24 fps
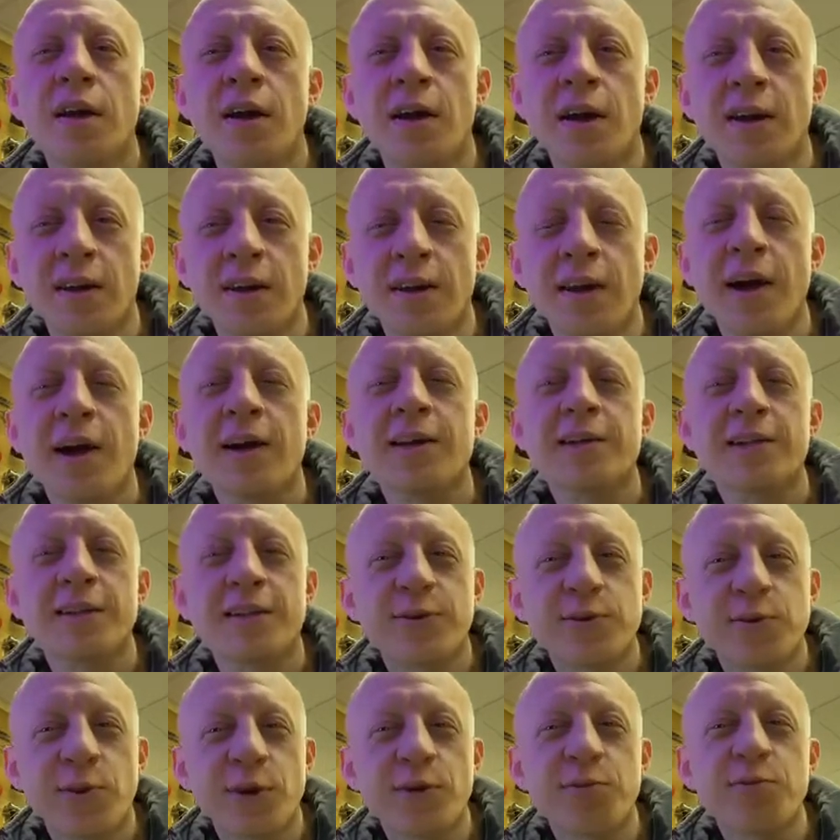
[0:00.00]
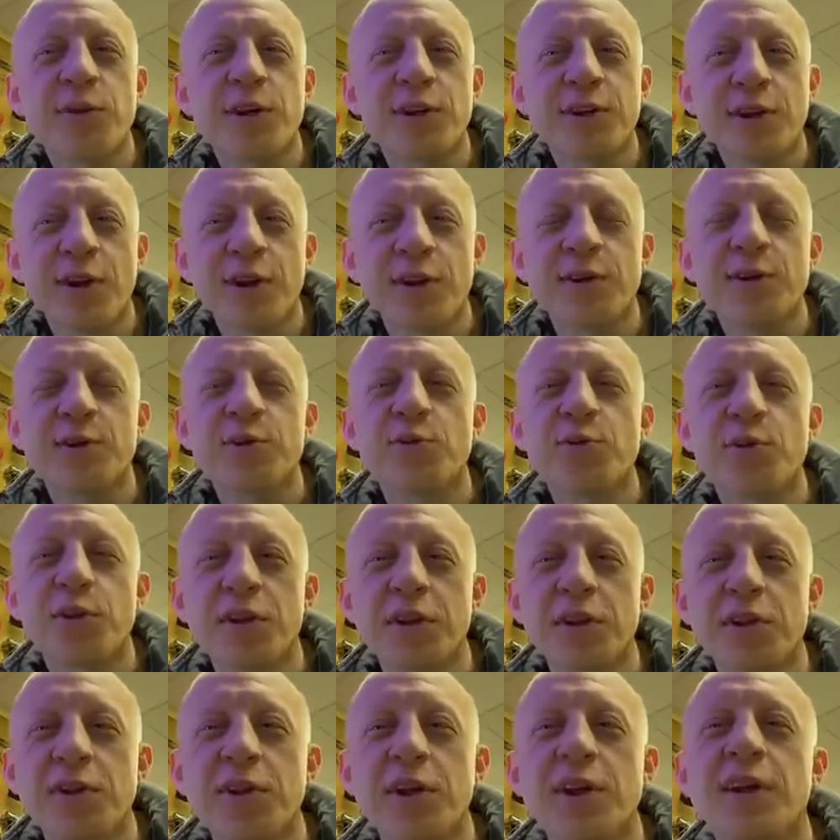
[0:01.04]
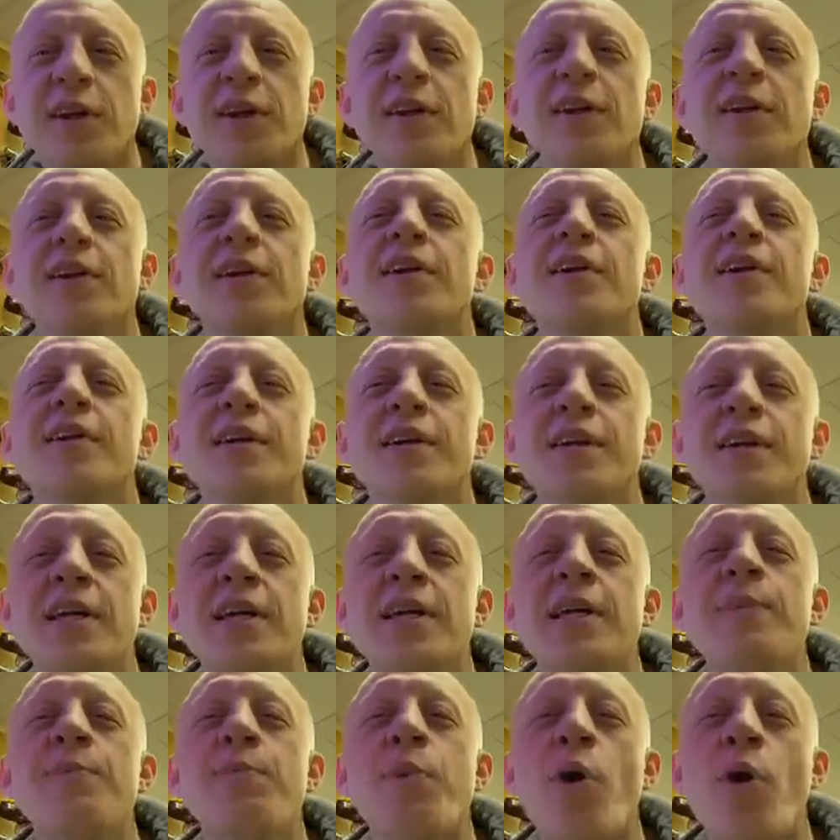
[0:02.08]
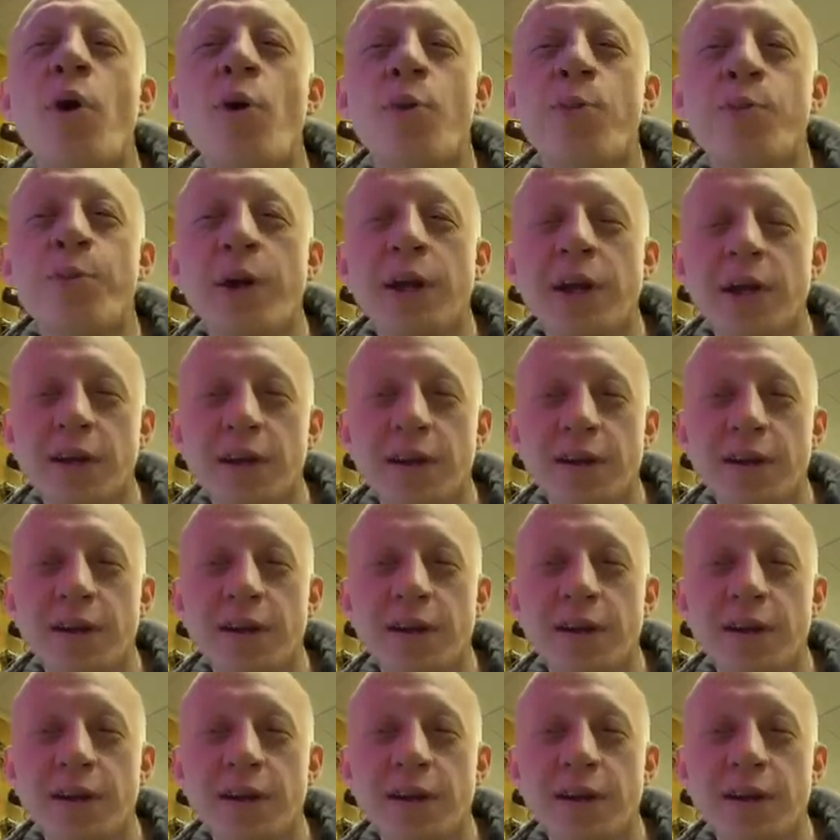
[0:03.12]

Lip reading: That's what my daughter's really thinking. Keep hoping.